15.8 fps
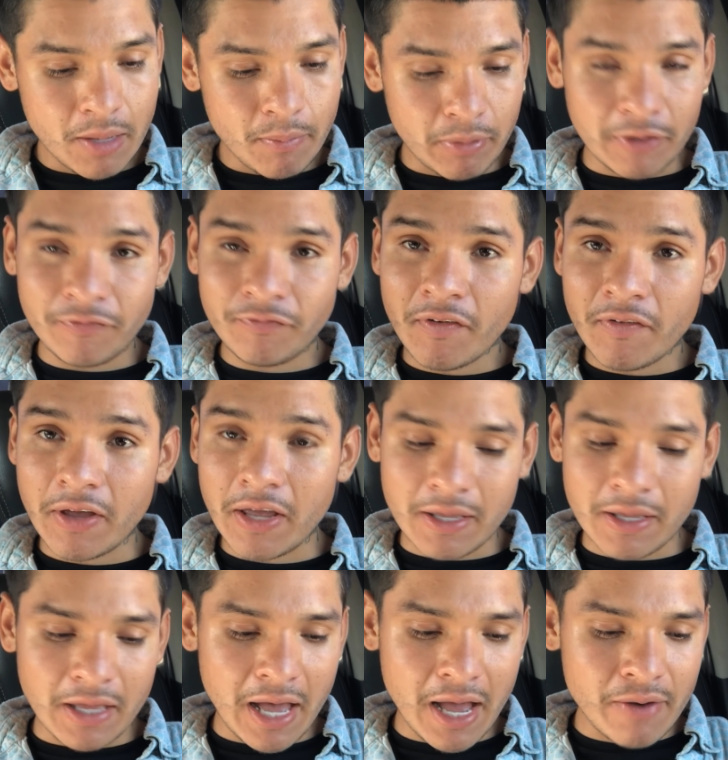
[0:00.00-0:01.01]
But if,
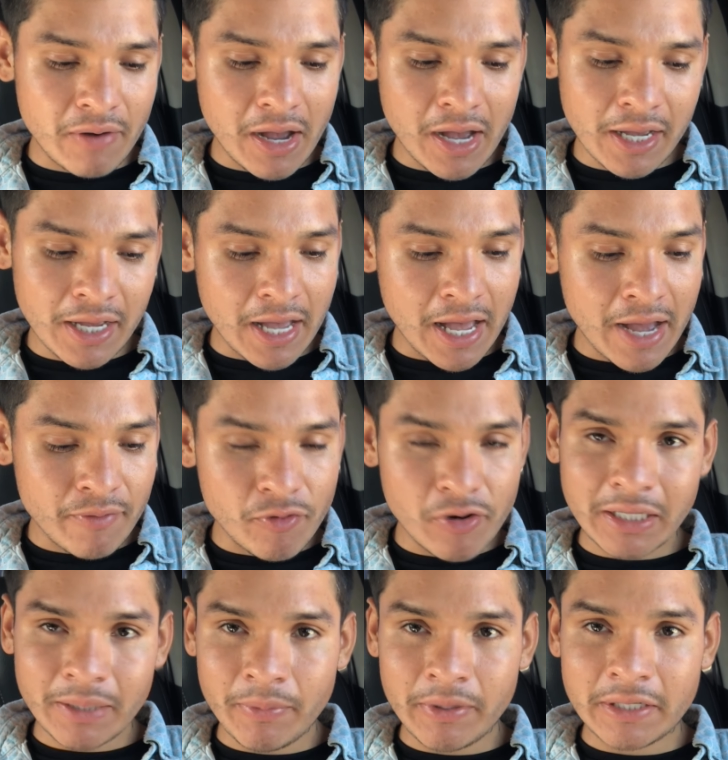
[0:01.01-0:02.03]
I, I, I
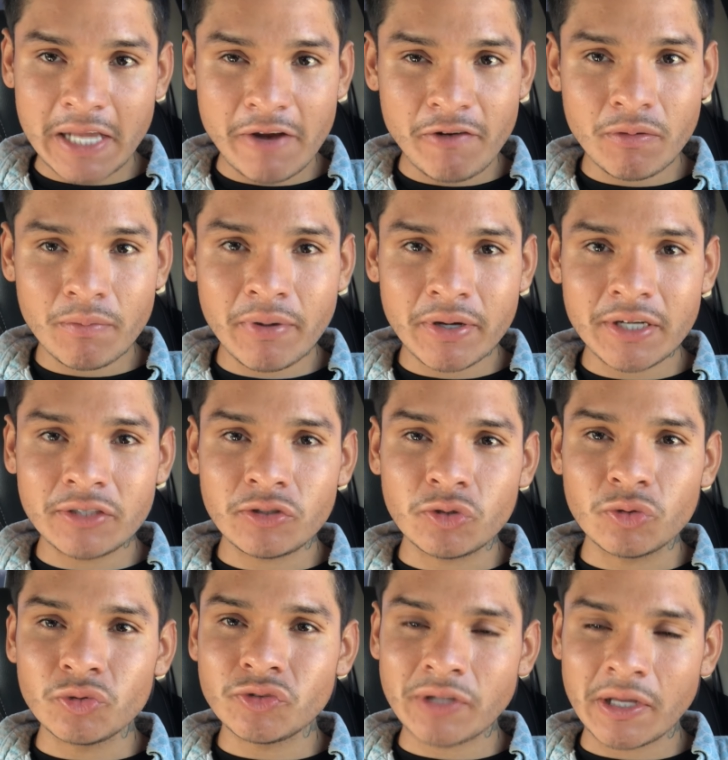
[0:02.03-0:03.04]
recommend everybody to
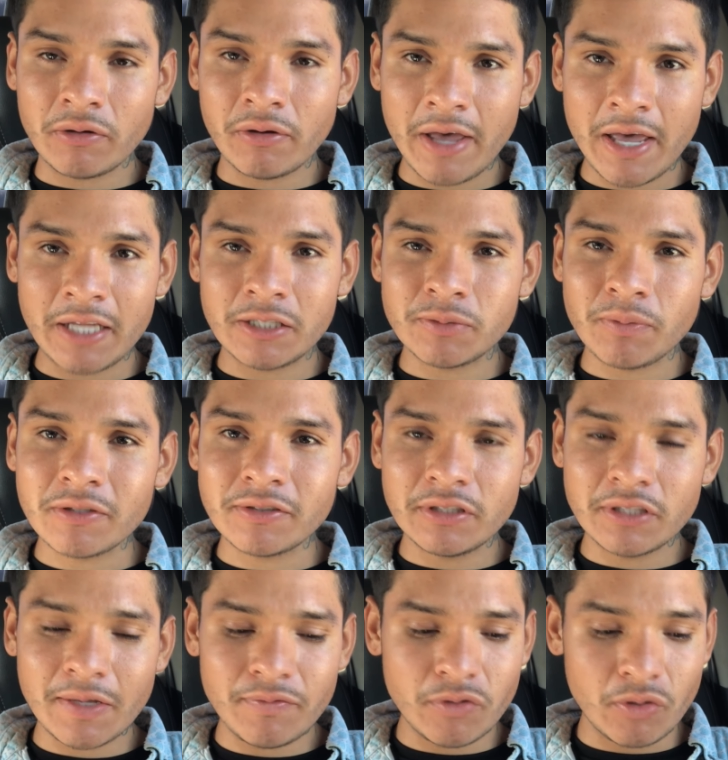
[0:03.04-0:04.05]
do single hand,
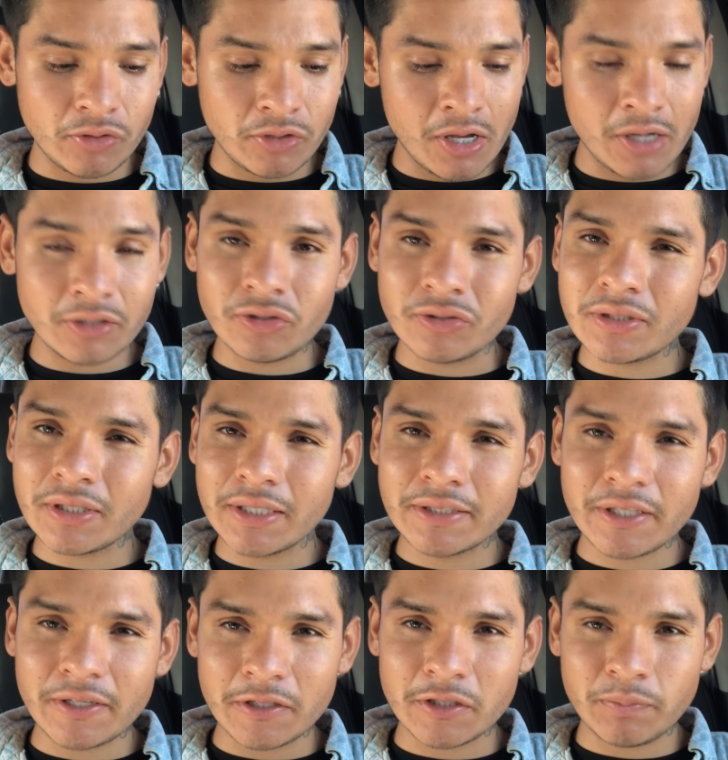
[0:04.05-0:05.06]
especially if you're young, just to get
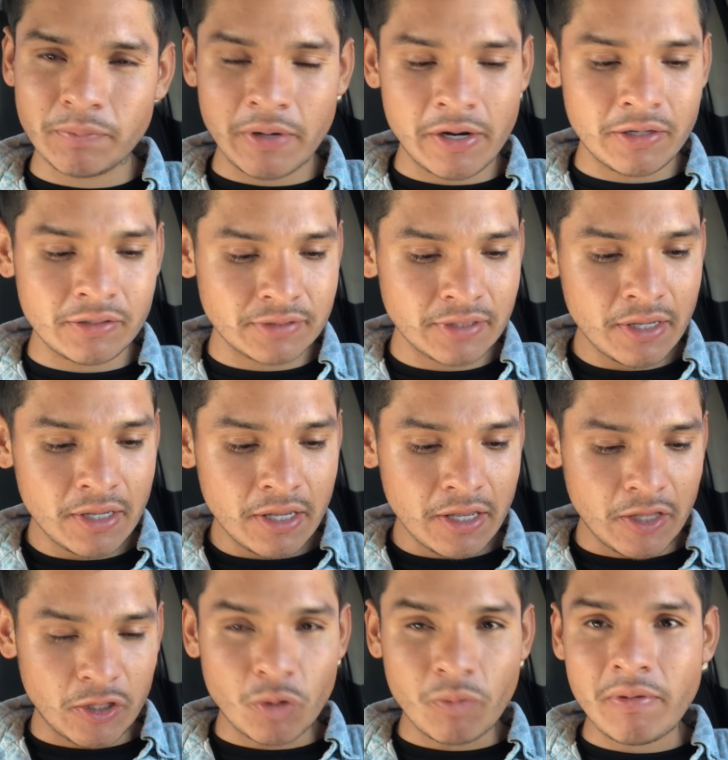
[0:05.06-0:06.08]
that experience,
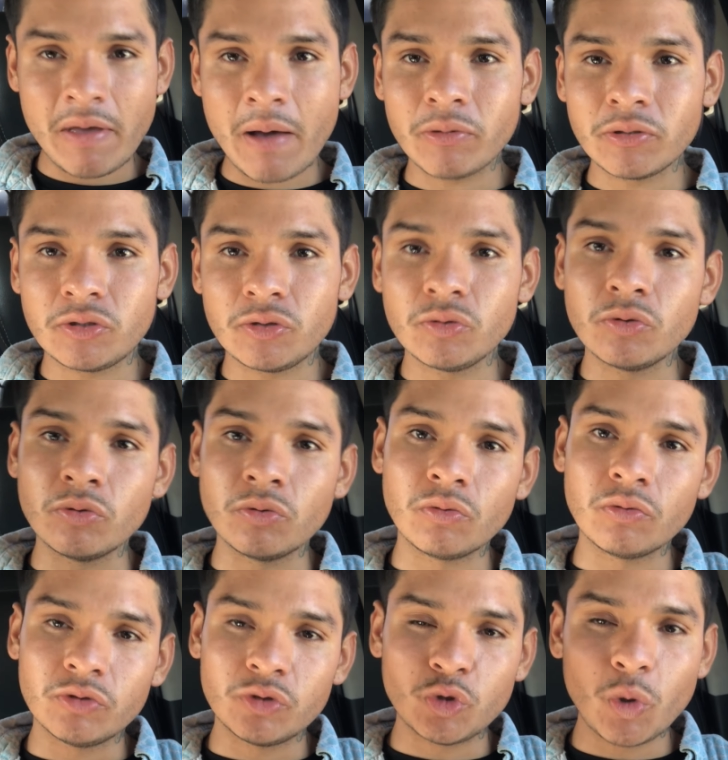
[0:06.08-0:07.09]
and you'll be able to
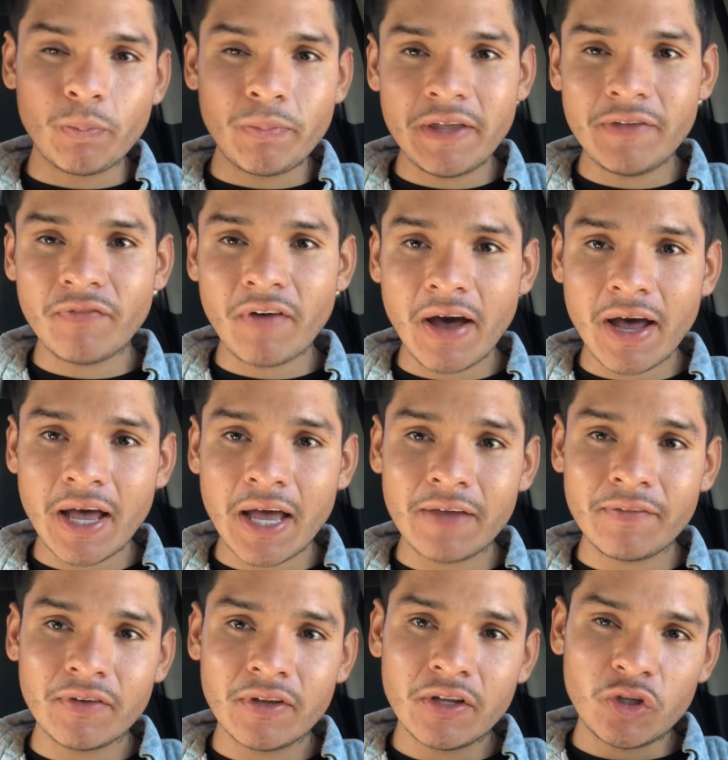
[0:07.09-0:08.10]
do P
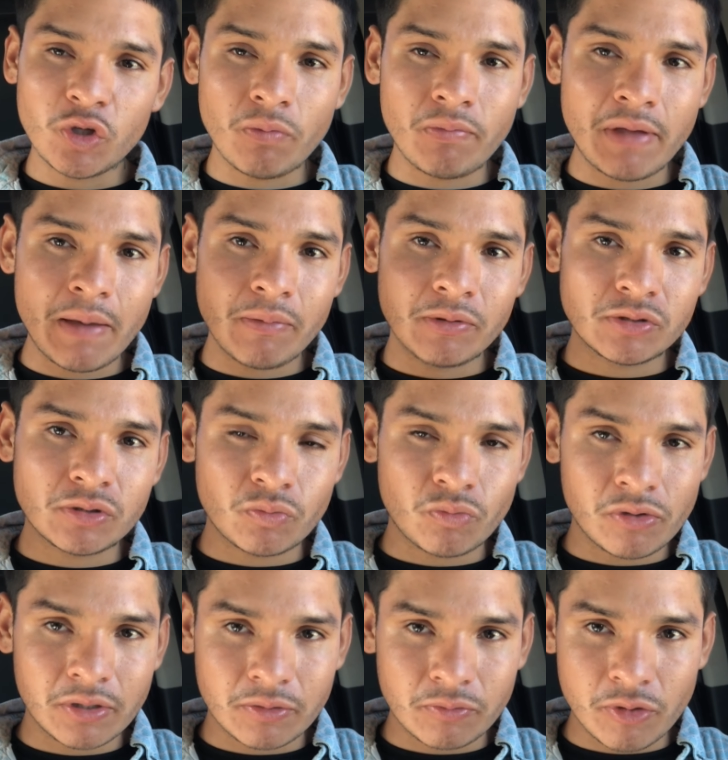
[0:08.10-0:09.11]
five, you'll be able to
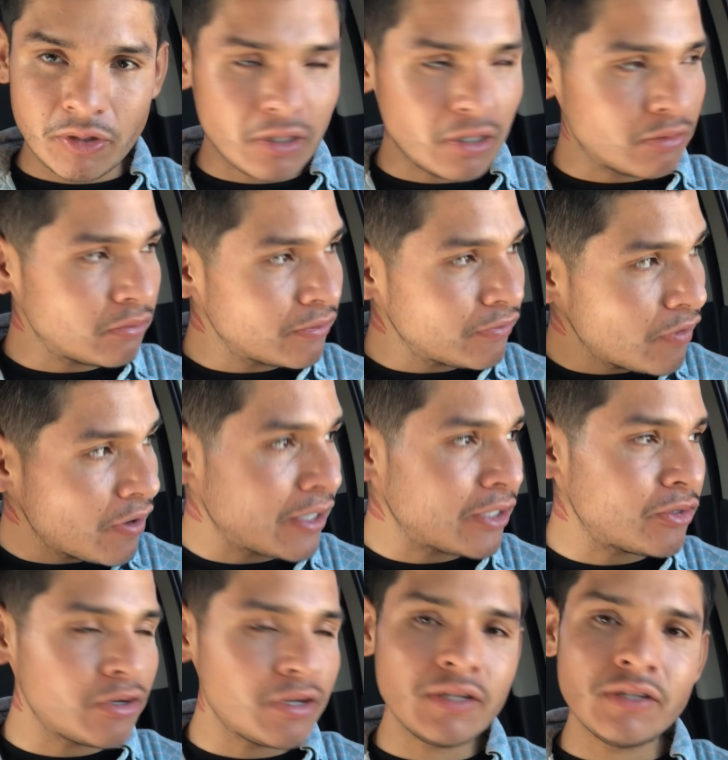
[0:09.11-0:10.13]
work, work on
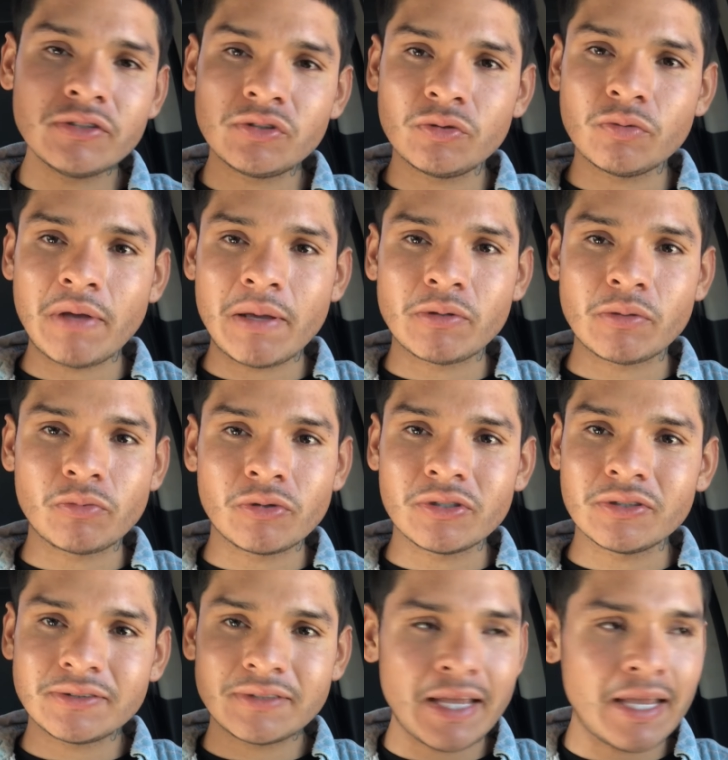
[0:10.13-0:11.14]
refineries, you'll be able to
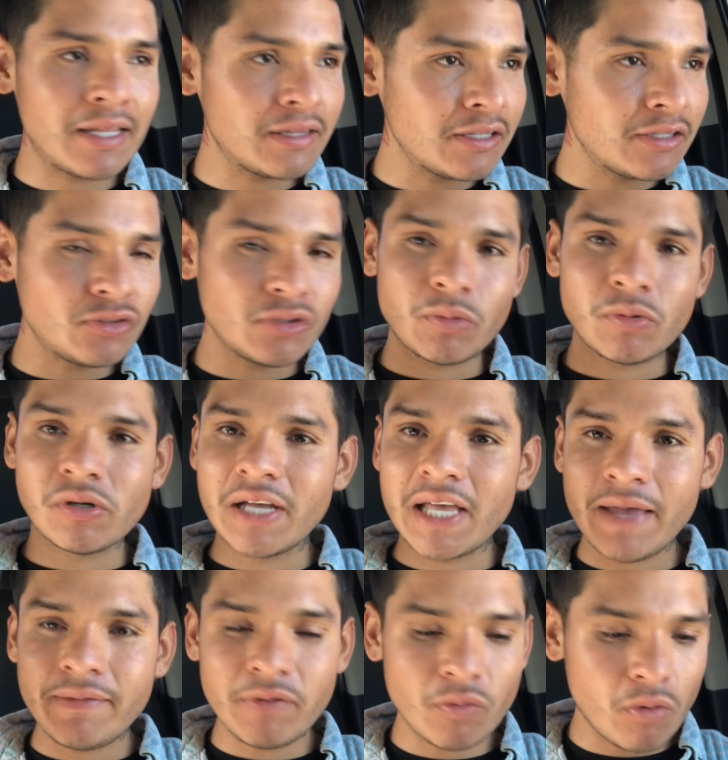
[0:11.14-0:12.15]
work stainless, you can go a
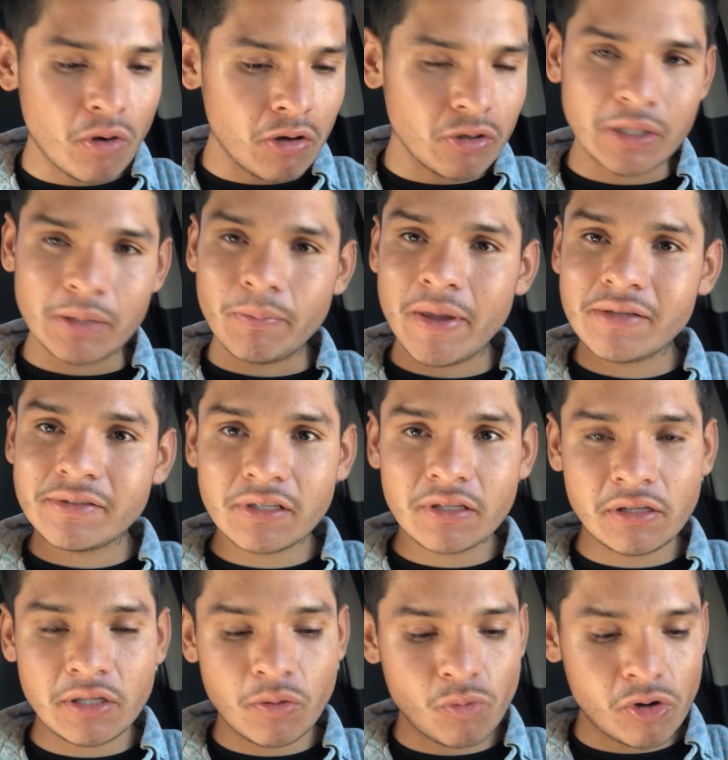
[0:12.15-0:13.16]
heavy wall, you can
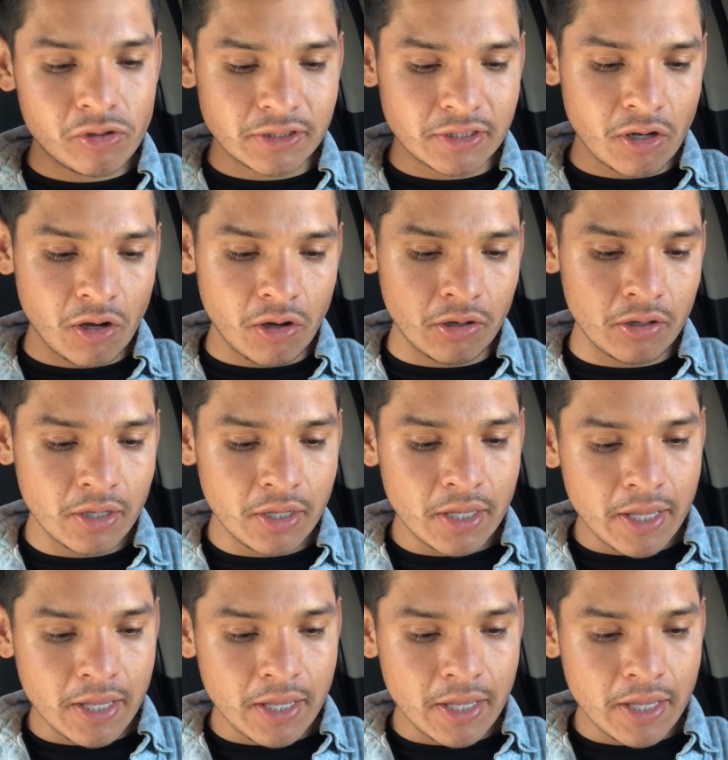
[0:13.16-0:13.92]
basically weld it all.